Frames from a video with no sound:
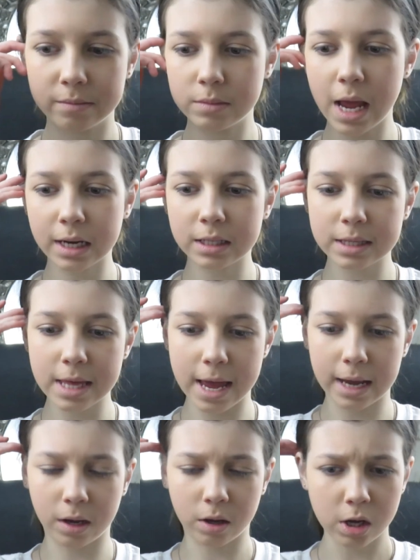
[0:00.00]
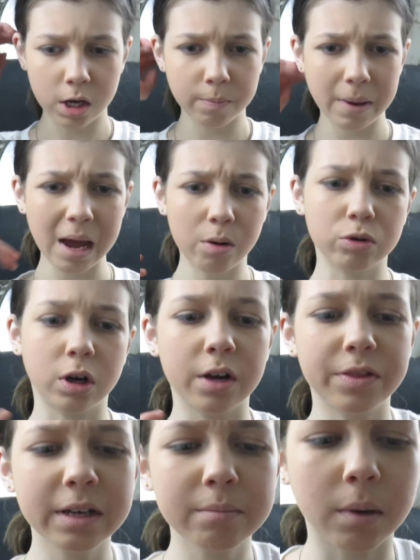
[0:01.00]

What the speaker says: Next thing, powder. I think